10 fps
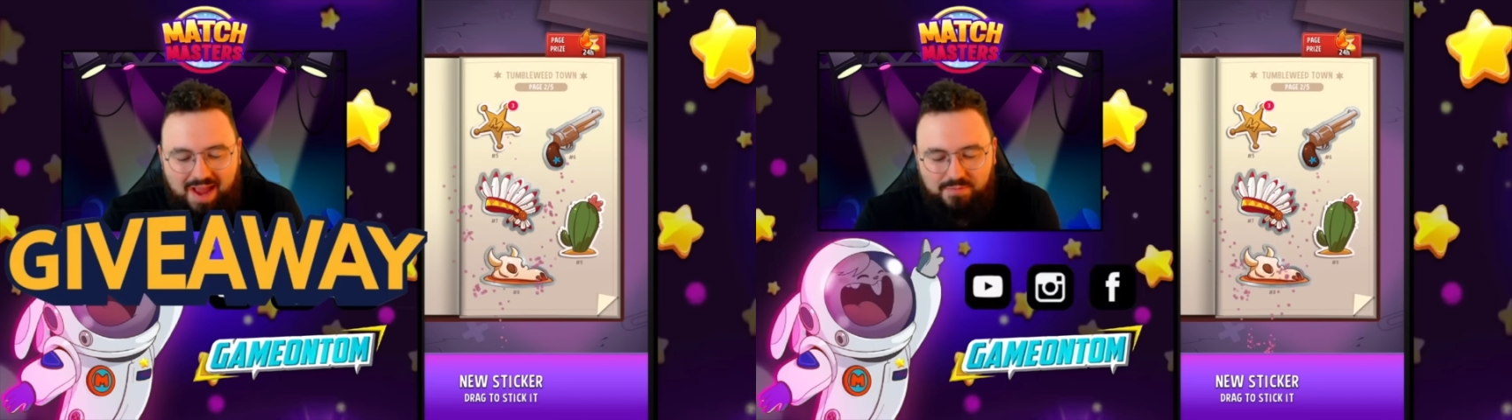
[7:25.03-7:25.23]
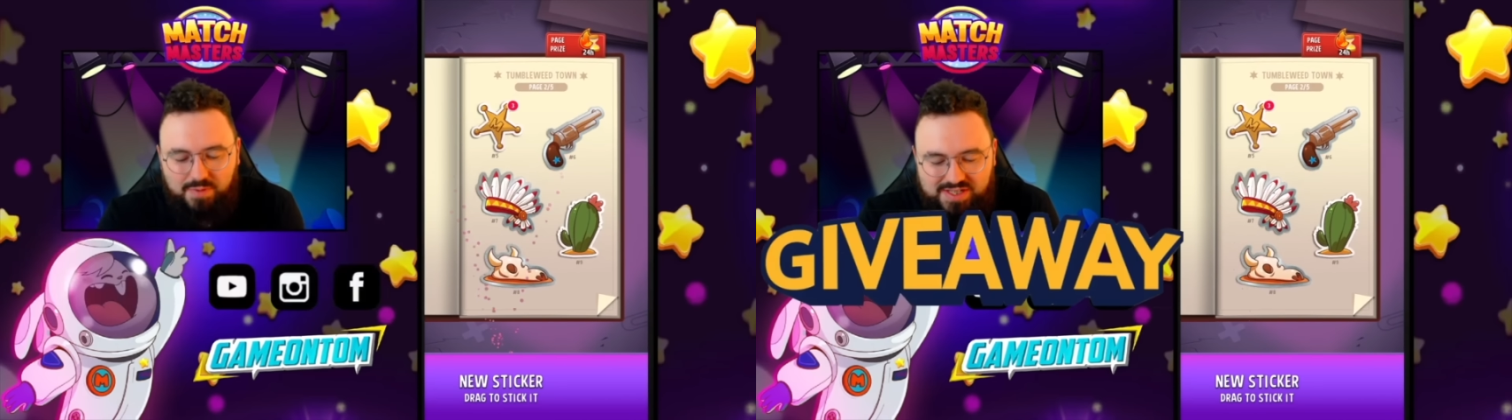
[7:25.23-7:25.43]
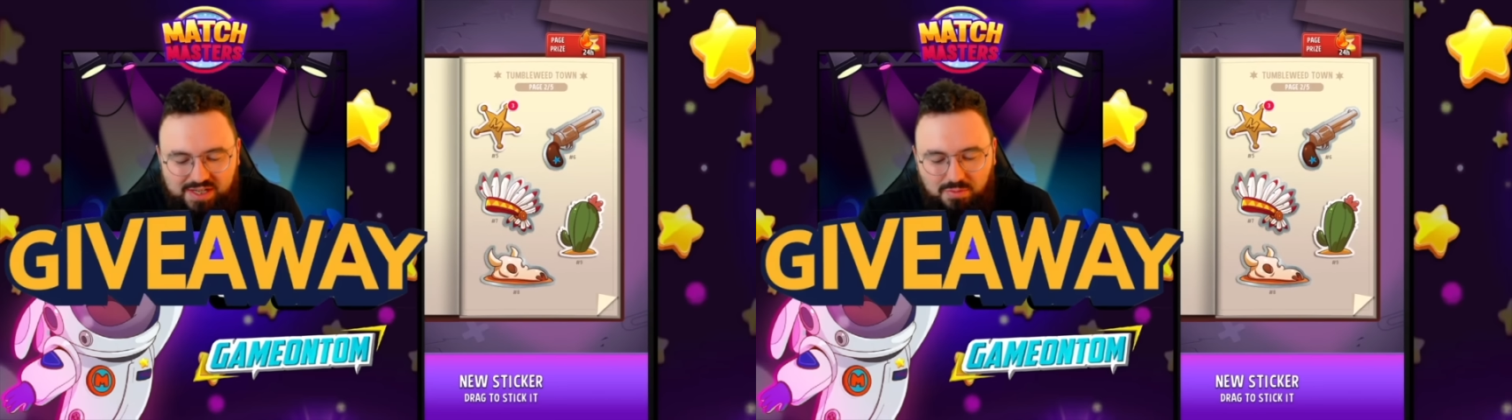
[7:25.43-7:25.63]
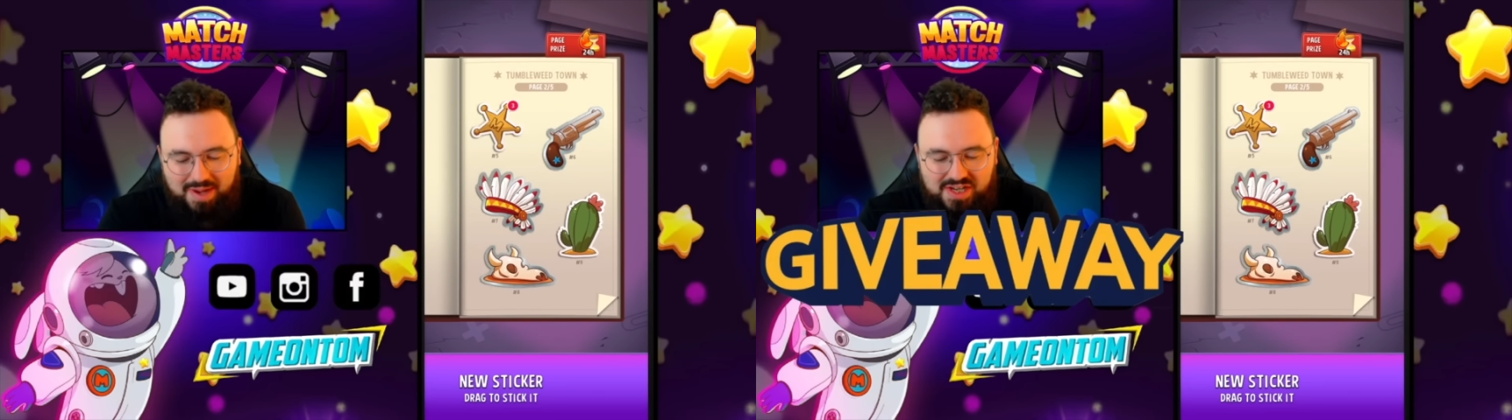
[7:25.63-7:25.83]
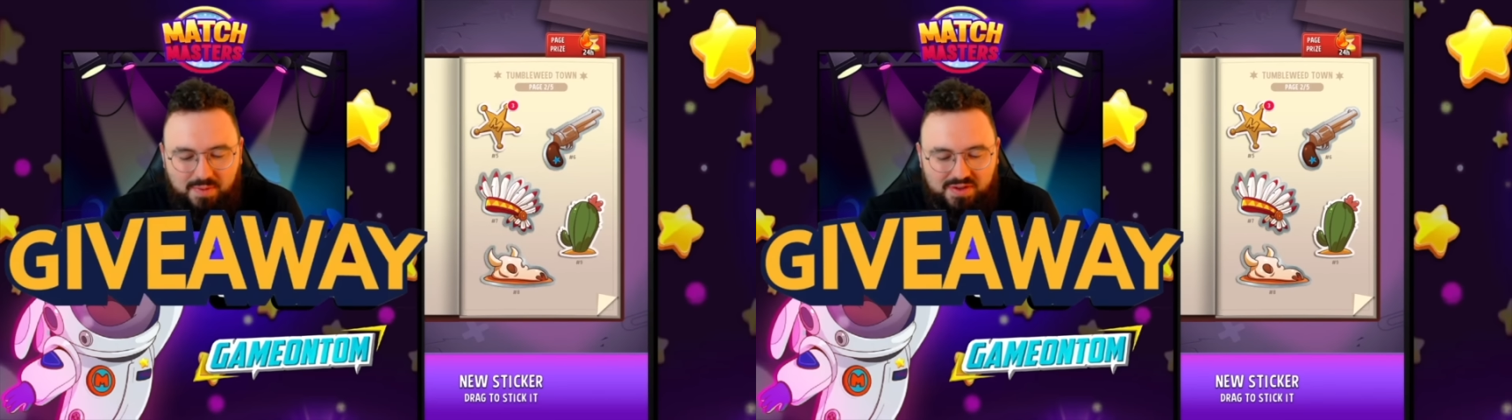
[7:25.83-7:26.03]
every single
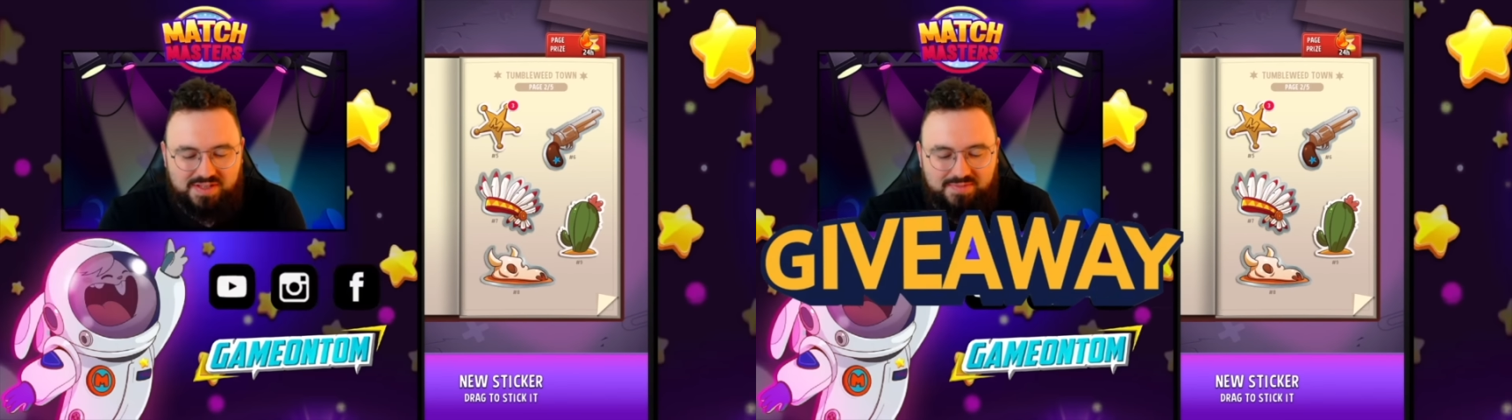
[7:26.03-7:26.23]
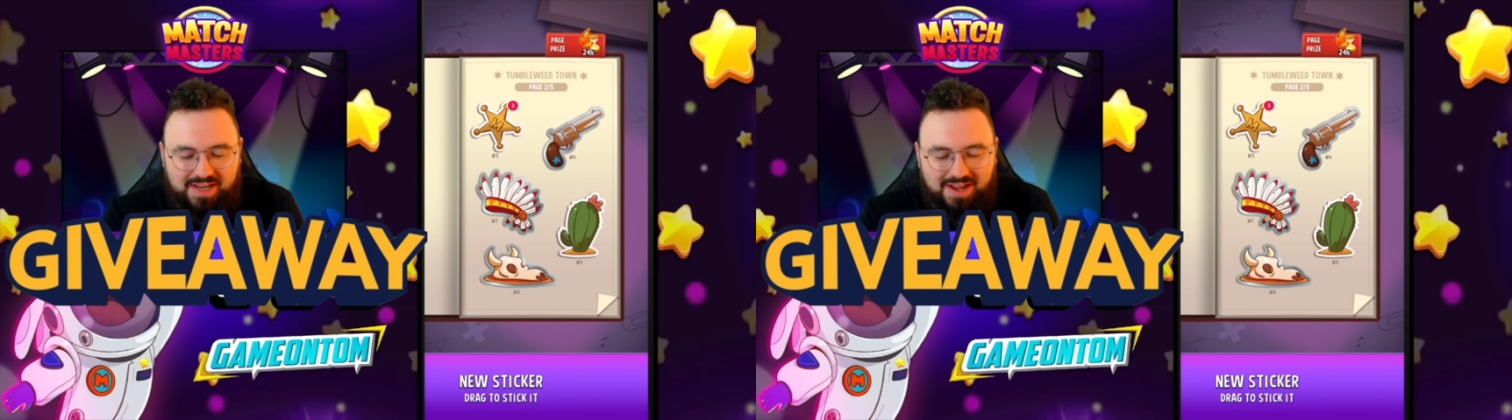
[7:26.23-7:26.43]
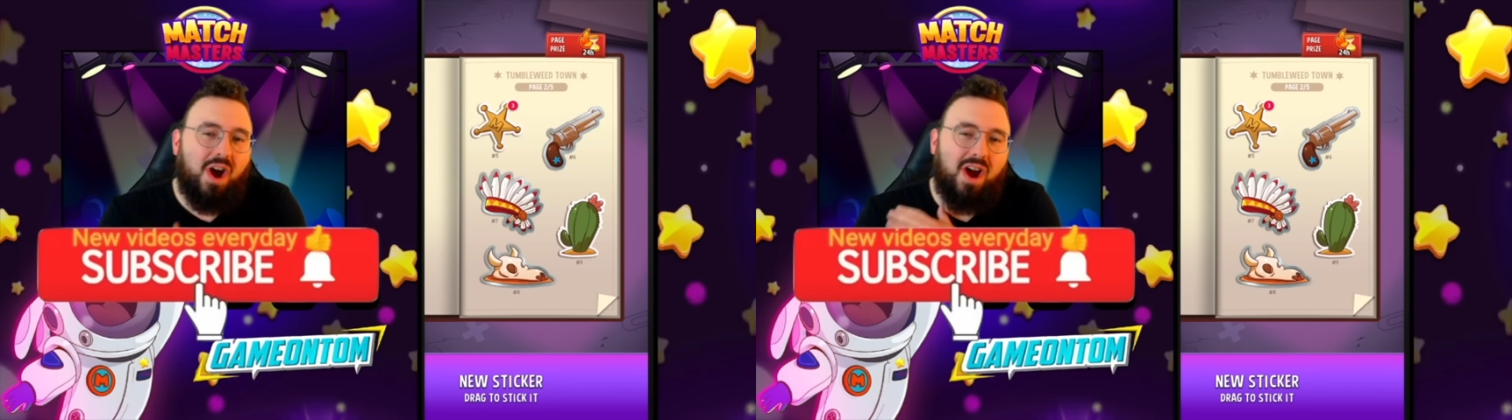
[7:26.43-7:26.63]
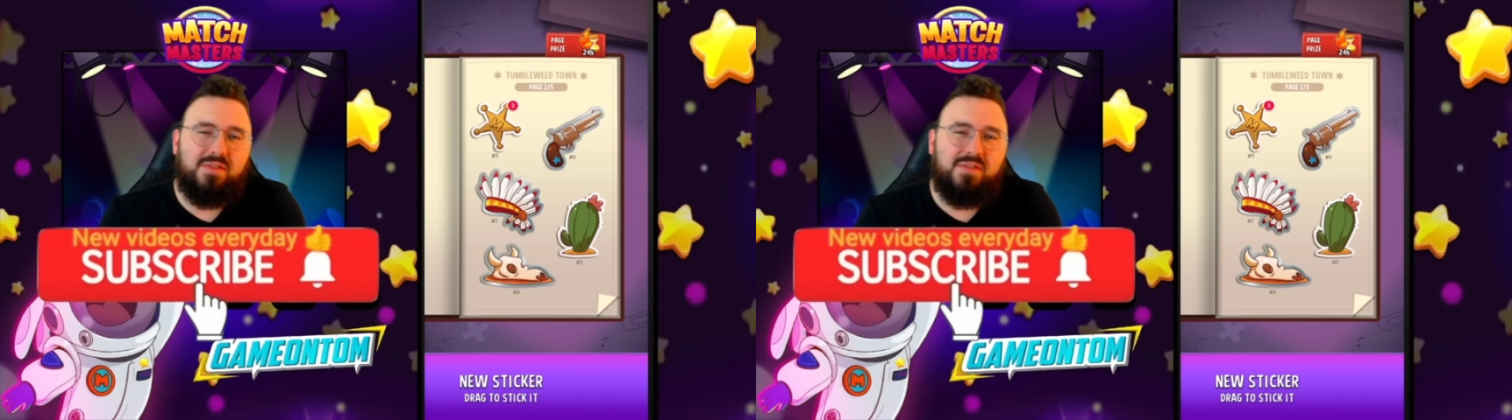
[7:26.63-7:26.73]
Matchmasters video.